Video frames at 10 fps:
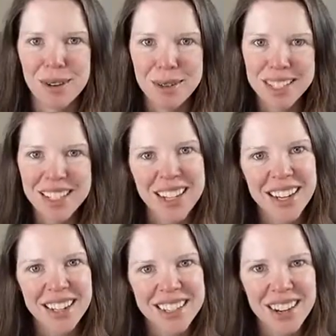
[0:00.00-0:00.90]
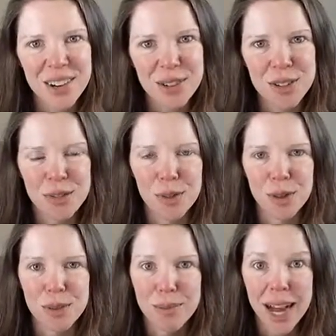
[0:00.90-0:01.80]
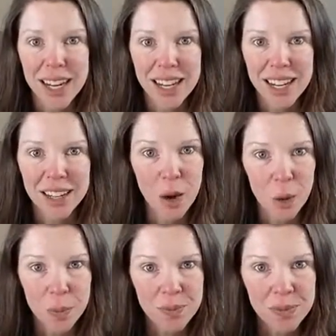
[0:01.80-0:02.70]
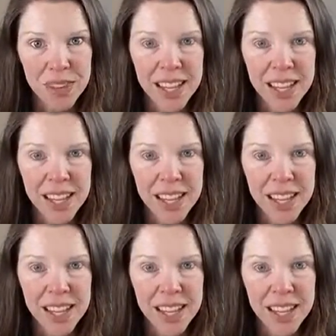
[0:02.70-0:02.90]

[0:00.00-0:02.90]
I'm a detox coach for the body and home,